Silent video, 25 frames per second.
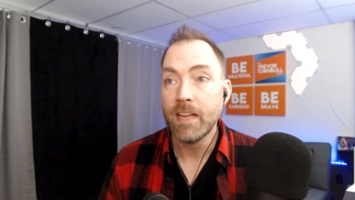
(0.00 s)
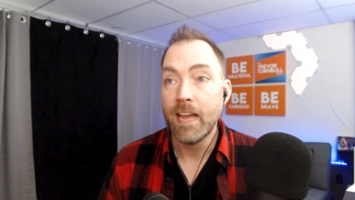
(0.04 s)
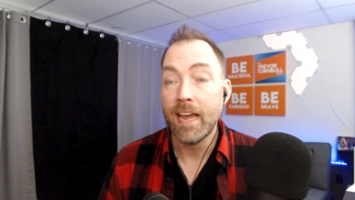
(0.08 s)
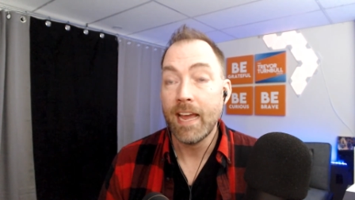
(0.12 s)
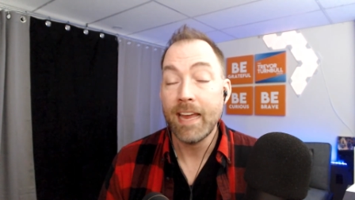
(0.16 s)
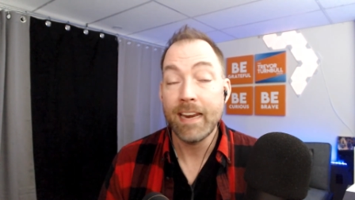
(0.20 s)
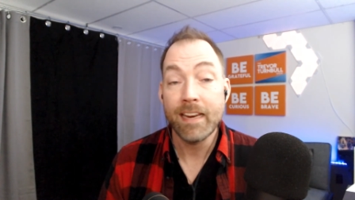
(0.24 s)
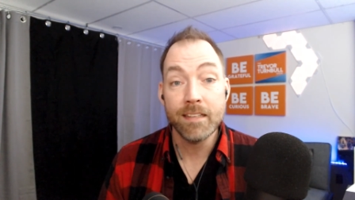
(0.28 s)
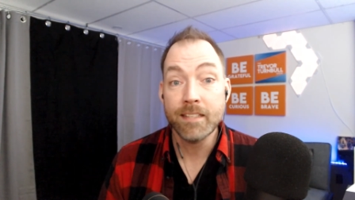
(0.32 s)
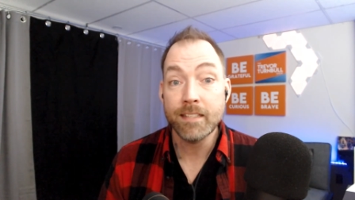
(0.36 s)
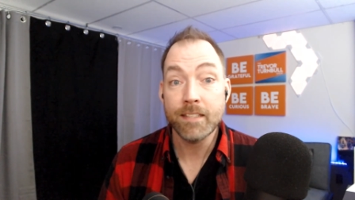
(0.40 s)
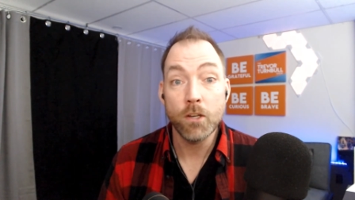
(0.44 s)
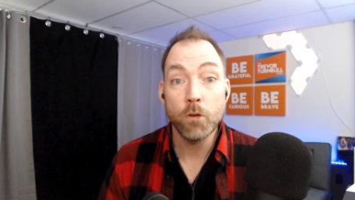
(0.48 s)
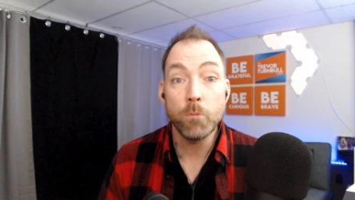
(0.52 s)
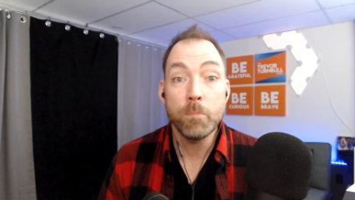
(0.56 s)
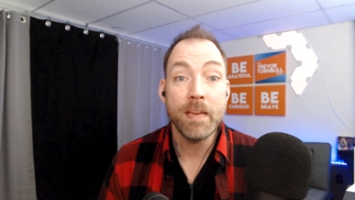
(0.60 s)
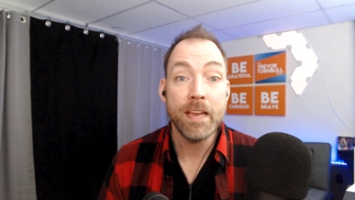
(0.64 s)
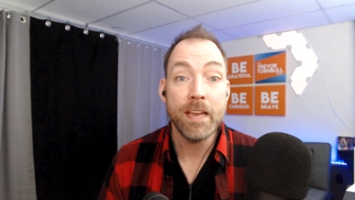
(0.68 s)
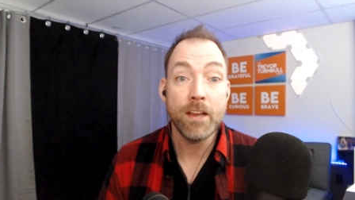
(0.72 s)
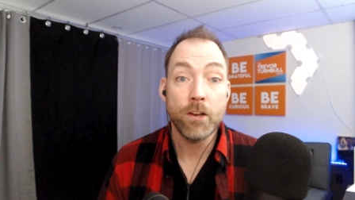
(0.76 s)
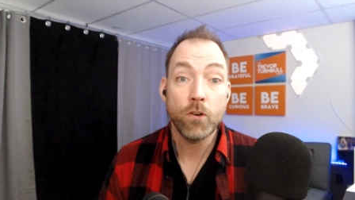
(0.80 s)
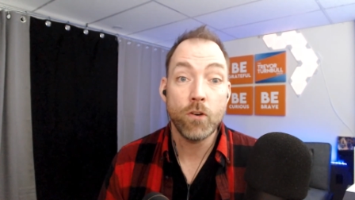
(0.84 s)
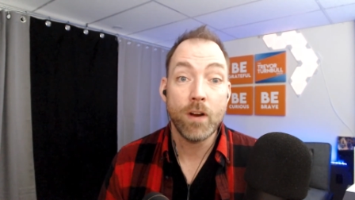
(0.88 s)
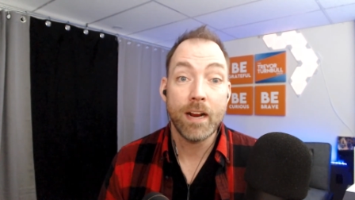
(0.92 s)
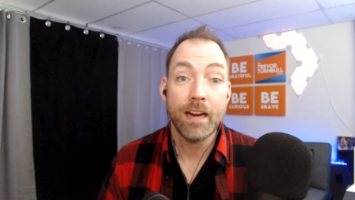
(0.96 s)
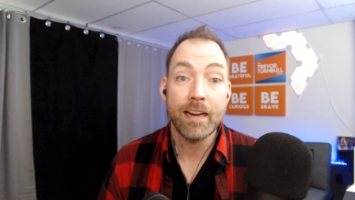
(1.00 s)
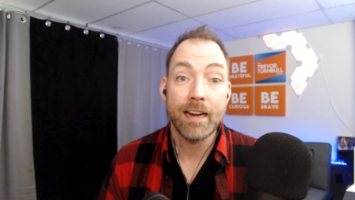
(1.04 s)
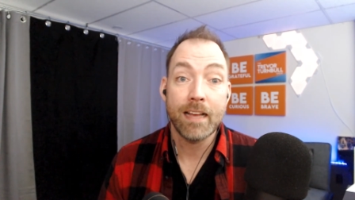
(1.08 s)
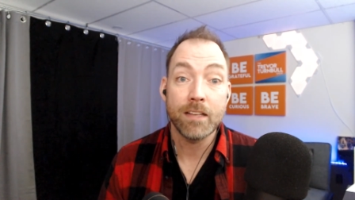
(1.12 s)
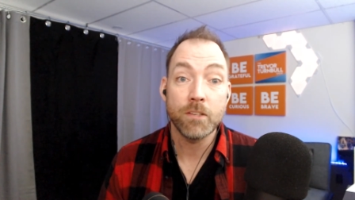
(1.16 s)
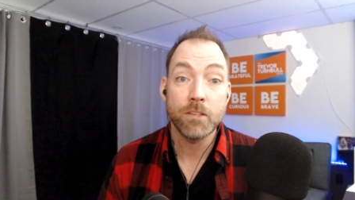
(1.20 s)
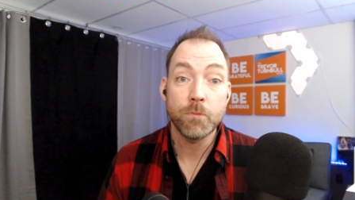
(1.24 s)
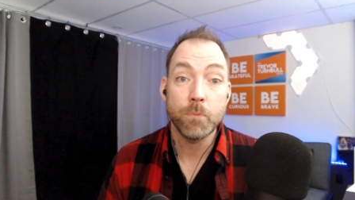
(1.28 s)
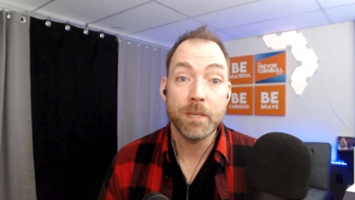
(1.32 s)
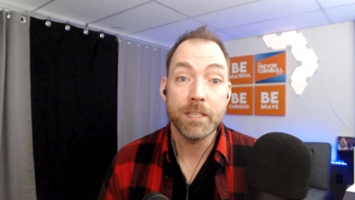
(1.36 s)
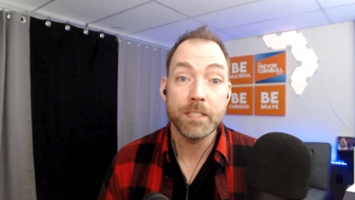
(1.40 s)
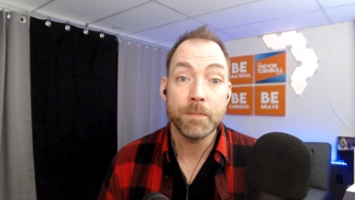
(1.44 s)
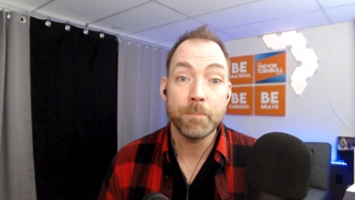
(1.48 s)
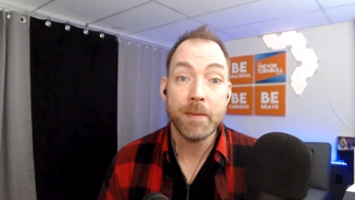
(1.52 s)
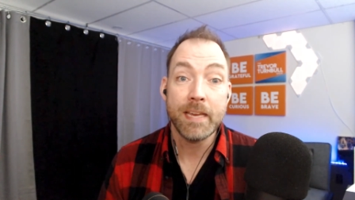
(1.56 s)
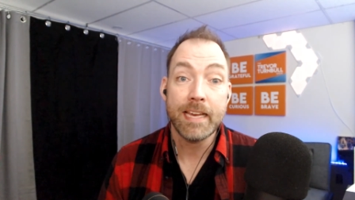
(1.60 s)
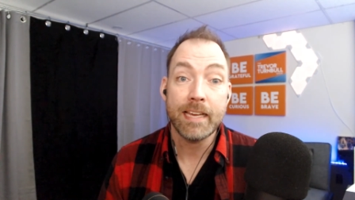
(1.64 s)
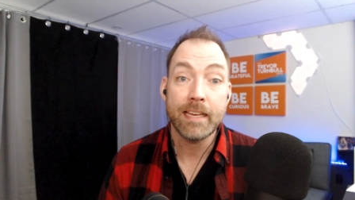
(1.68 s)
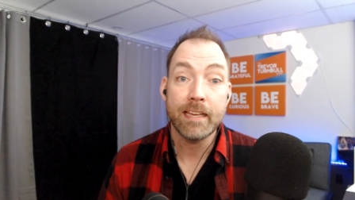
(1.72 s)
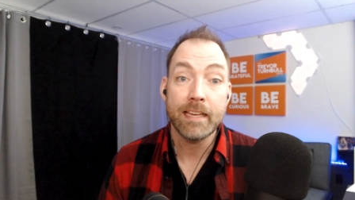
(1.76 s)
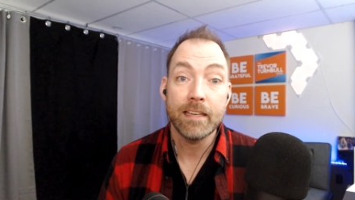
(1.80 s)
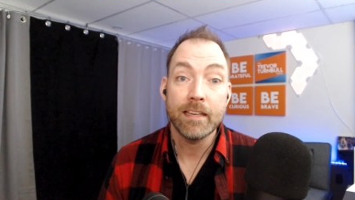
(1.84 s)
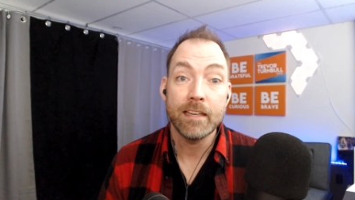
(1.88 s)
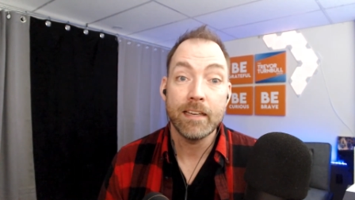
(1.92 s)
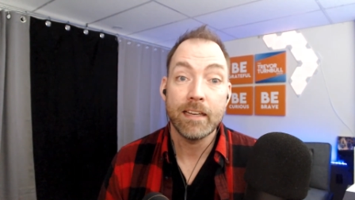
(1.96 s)
And it's still being created as we
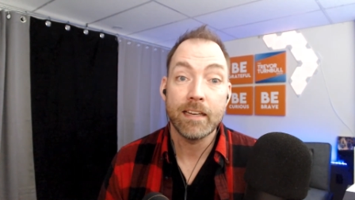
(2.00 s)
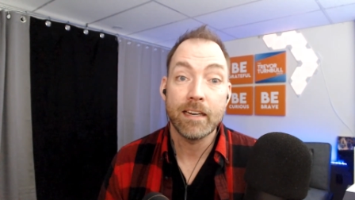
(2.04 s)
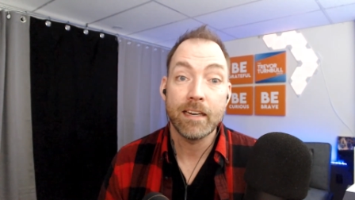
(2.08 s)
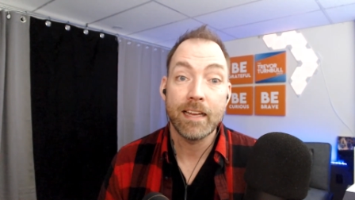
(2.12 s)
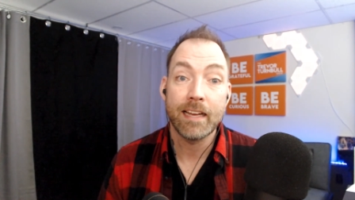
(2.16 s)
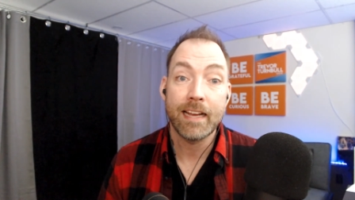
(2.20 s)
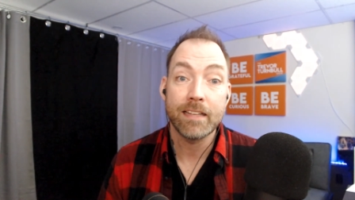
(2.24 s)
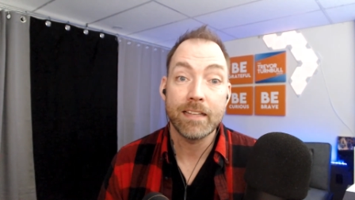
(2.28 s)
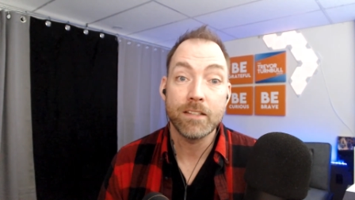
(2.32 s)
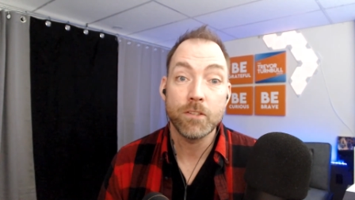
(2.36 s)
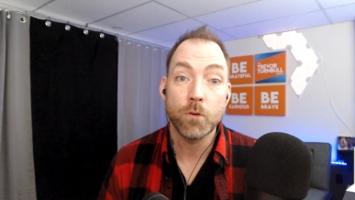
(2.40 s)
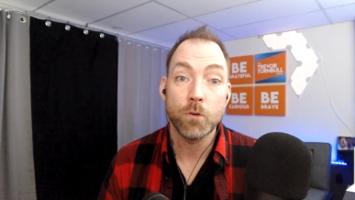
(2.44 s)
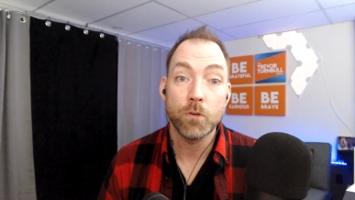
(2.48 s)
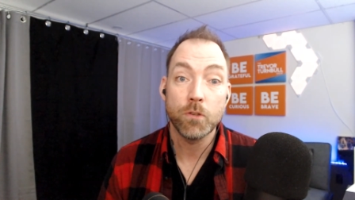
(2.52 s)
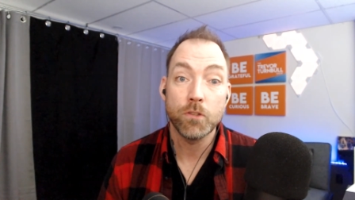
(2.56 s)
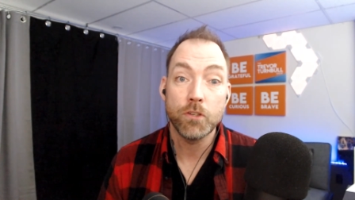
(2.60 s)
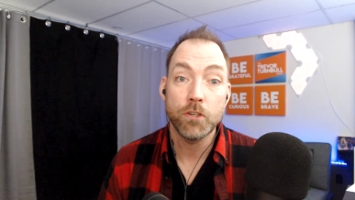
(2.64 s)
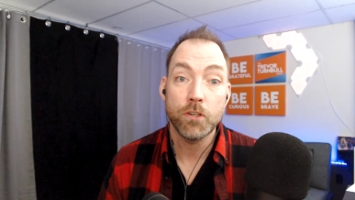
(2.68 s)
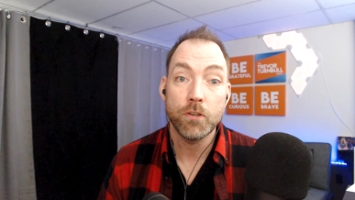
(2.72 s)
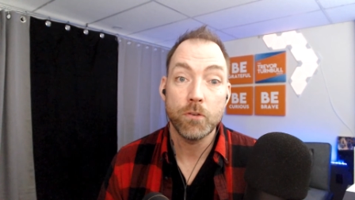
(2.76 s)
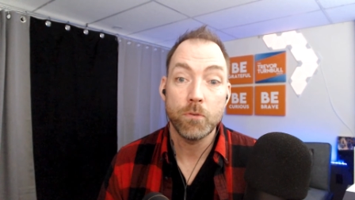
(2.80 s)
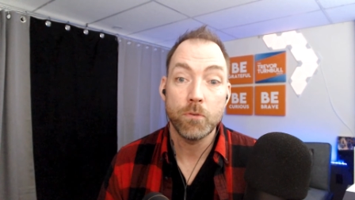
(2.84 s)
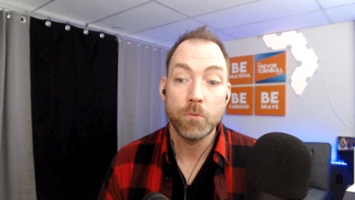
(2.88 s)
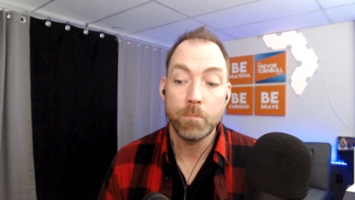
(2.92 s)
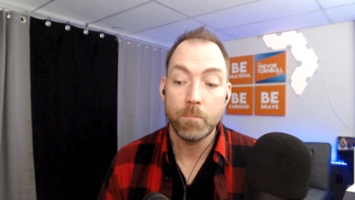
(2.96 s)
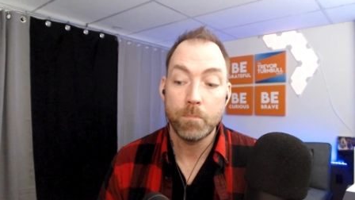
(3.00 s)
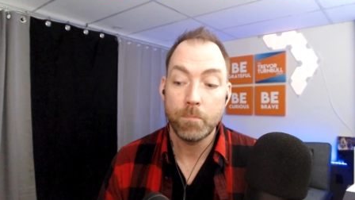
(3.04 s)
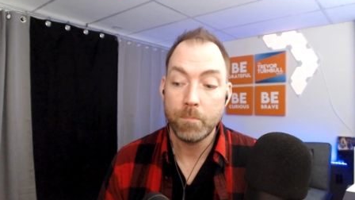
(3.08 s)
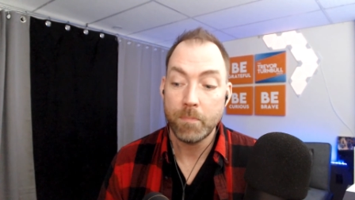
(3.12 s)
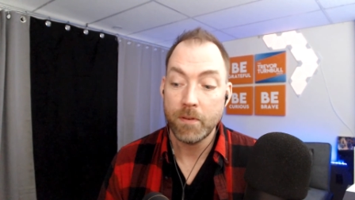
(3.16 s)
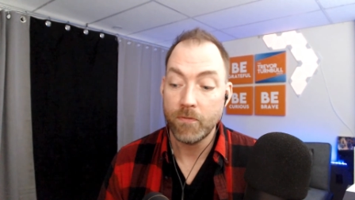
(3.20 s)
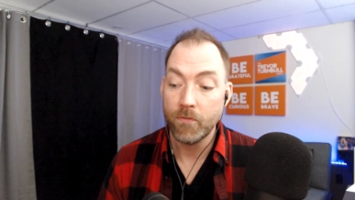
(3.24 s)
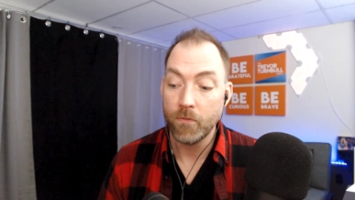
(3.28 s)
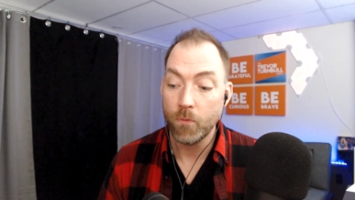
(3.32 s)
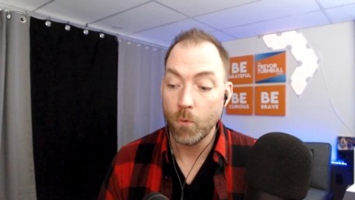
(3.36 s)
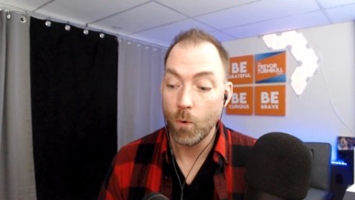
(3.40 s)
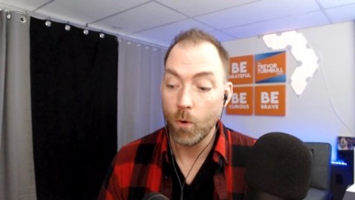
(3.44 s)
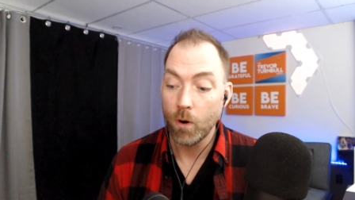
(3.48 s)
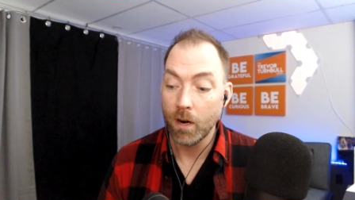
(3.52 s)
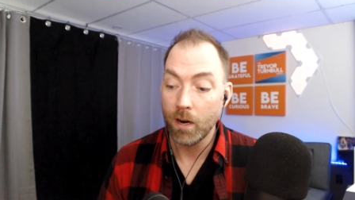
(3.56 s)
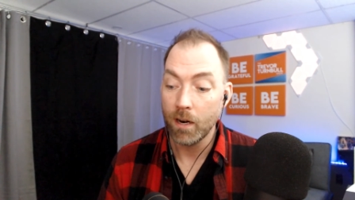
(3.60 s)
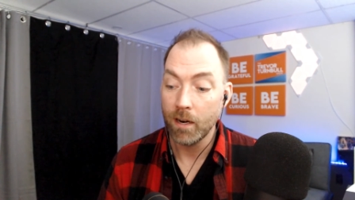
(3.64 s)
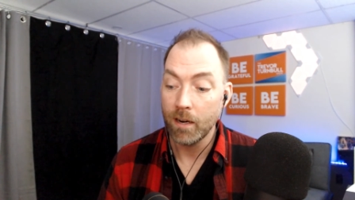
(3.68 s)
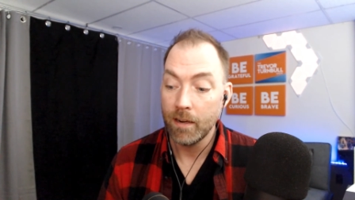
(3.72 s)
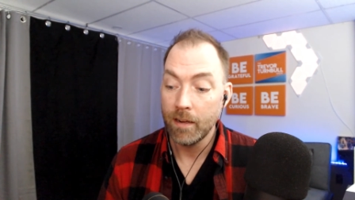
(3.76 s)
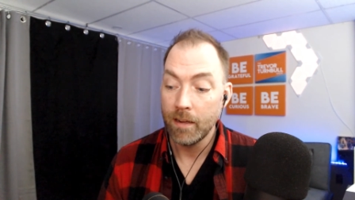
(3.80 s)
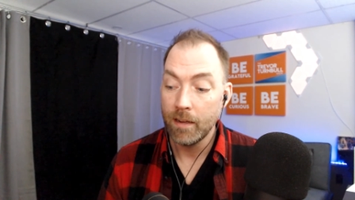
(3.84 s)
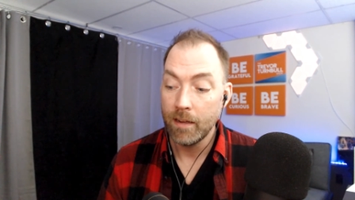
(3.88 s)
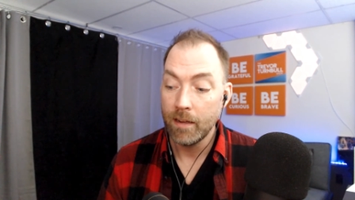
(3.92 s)
speak. And like I told you before,